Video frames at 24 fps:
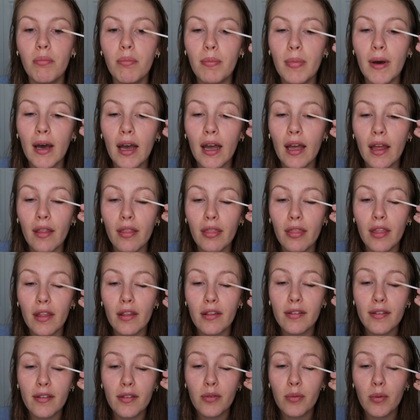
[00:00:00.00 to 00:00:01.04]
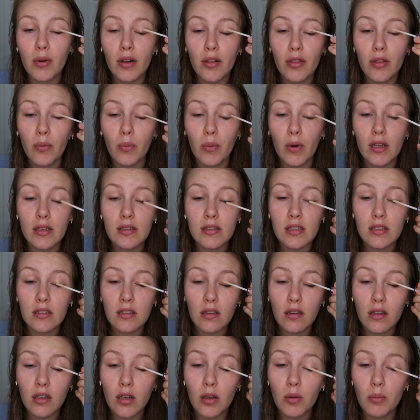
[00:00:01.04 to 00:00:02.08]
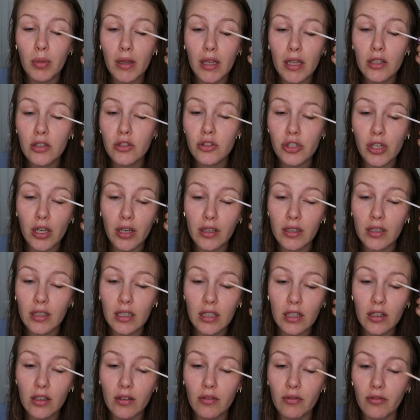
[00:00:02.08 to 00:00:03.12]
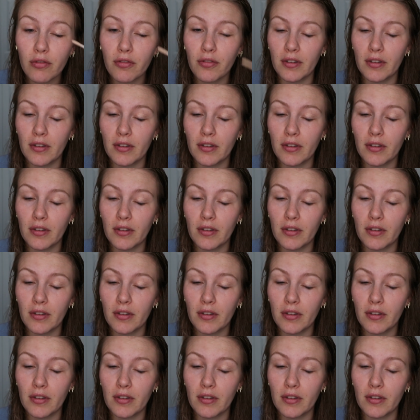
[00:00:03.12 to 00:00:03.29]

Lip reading: But this is one of the ones that's a little bit chunkier and